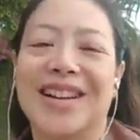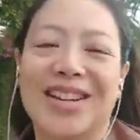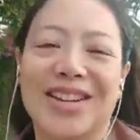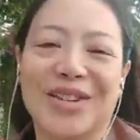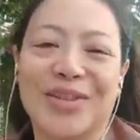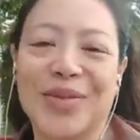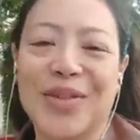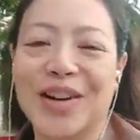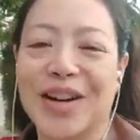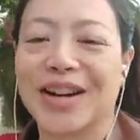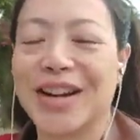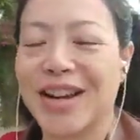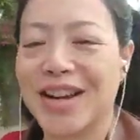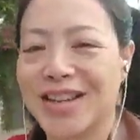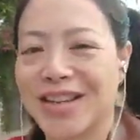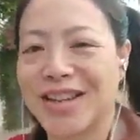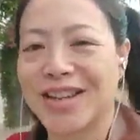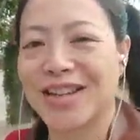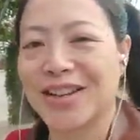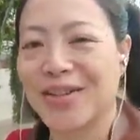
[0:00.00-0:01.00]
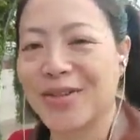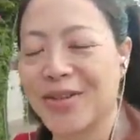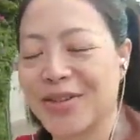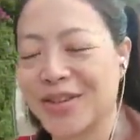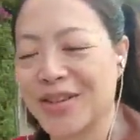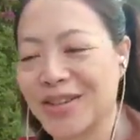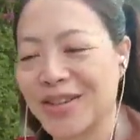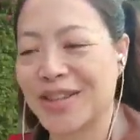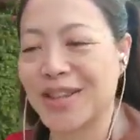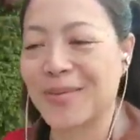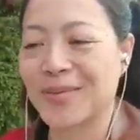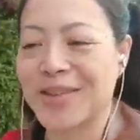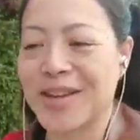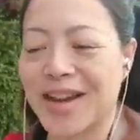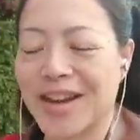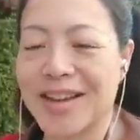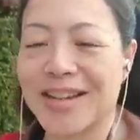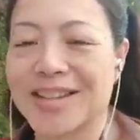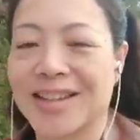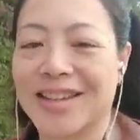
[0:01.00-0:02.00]
You'll find it easy to deal with in some
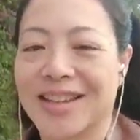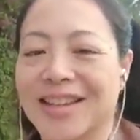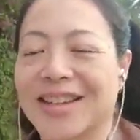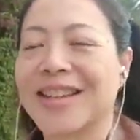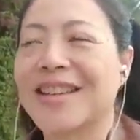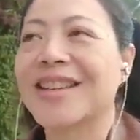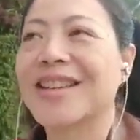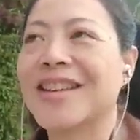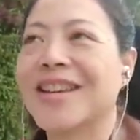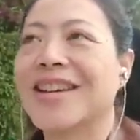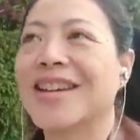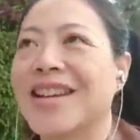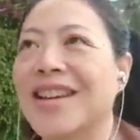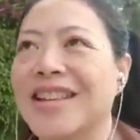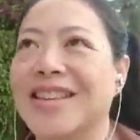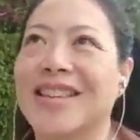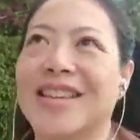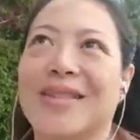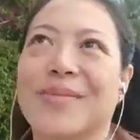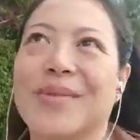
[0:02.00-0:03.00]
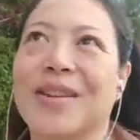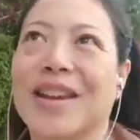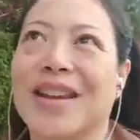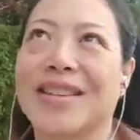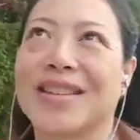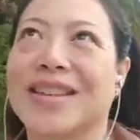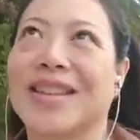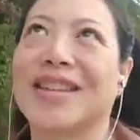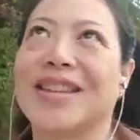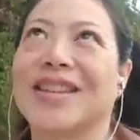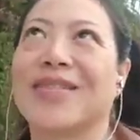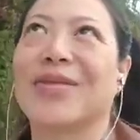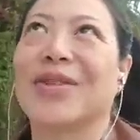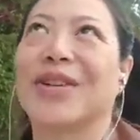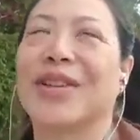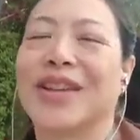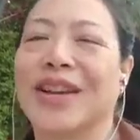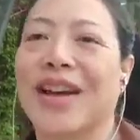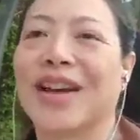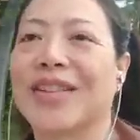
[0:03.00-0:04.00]
days, and in some days than you
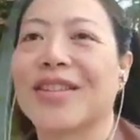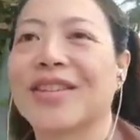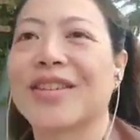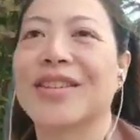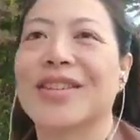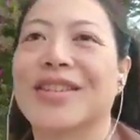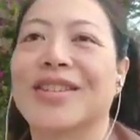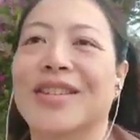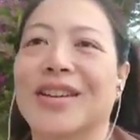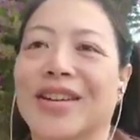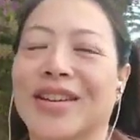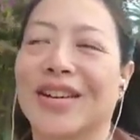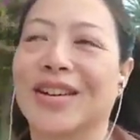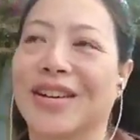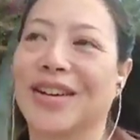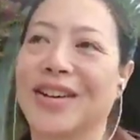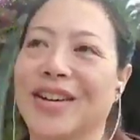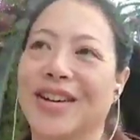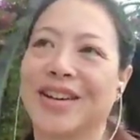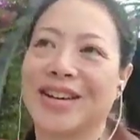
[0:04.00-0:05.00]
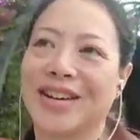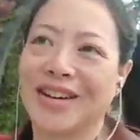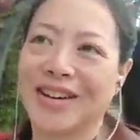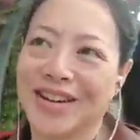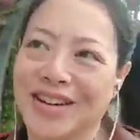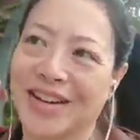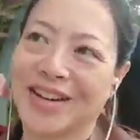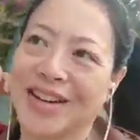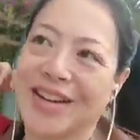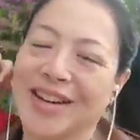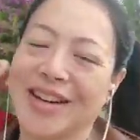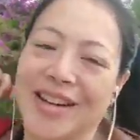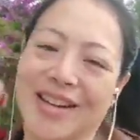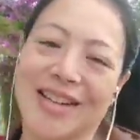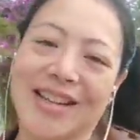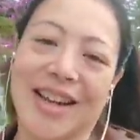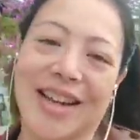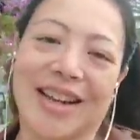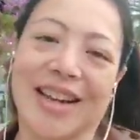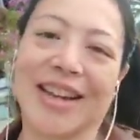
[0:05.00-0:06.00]
will in others. So
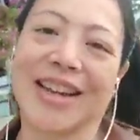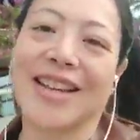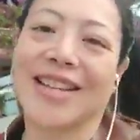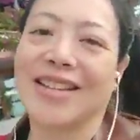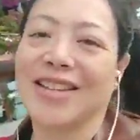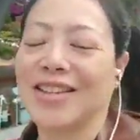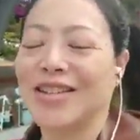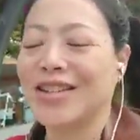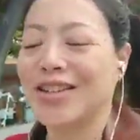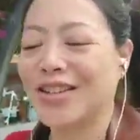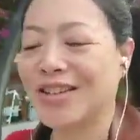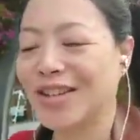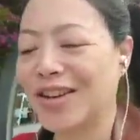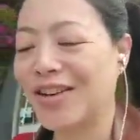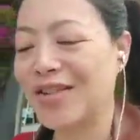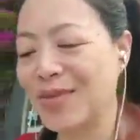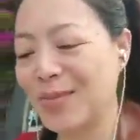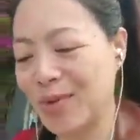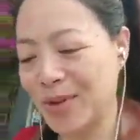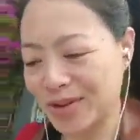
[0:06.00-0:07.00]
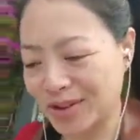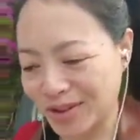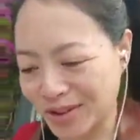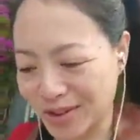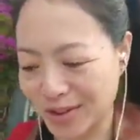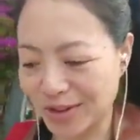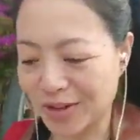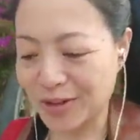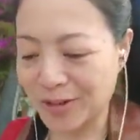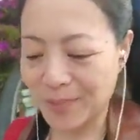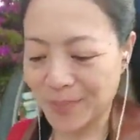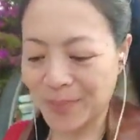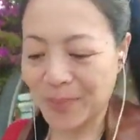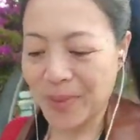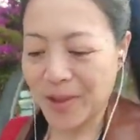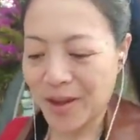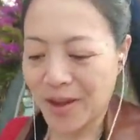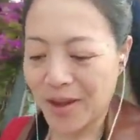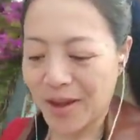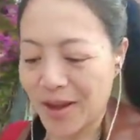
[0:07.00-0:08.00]
take it easy on yourself, but still
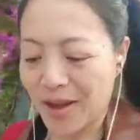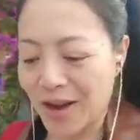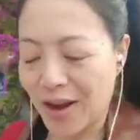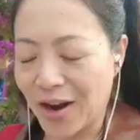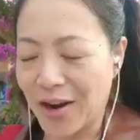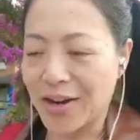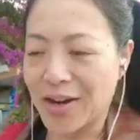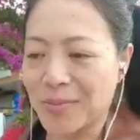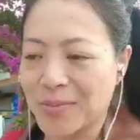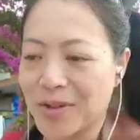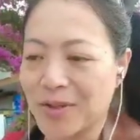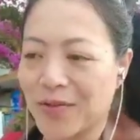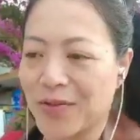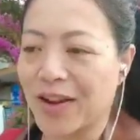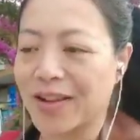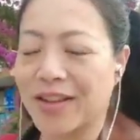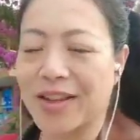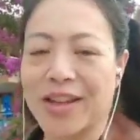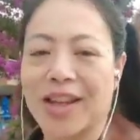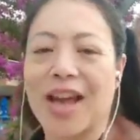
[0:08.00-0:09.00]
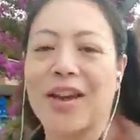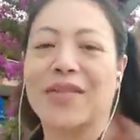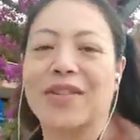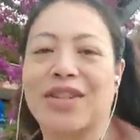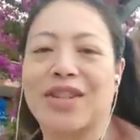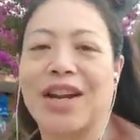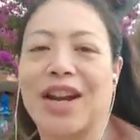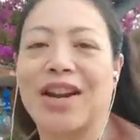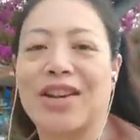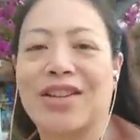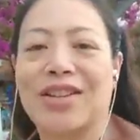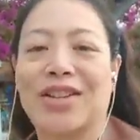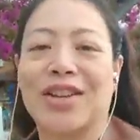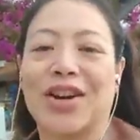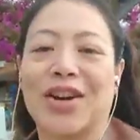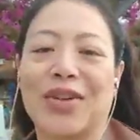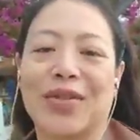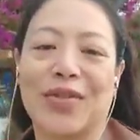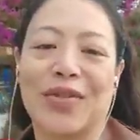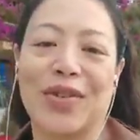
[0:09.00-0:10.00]
own up to the fact that you have a shadow
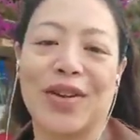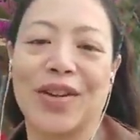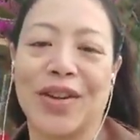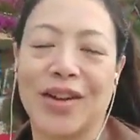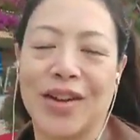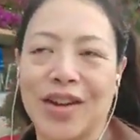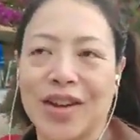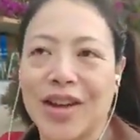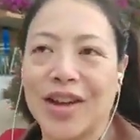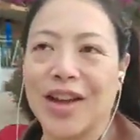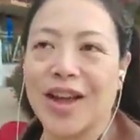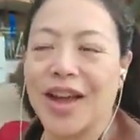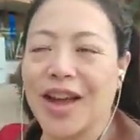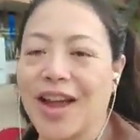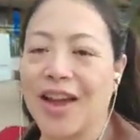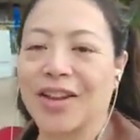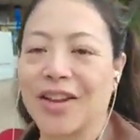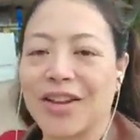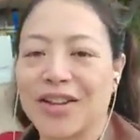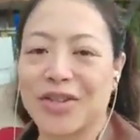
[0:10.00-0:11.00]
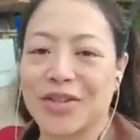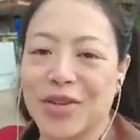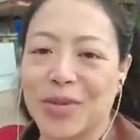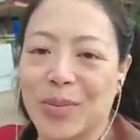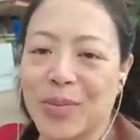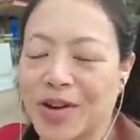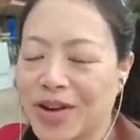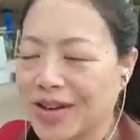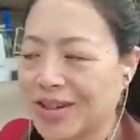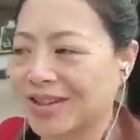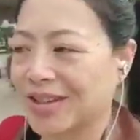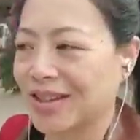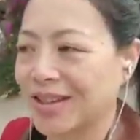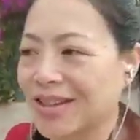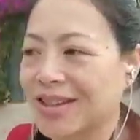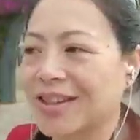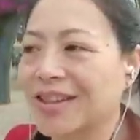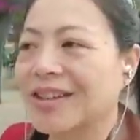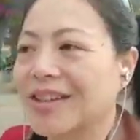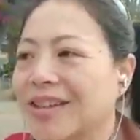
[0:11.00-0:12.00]
self and learn to embrace it.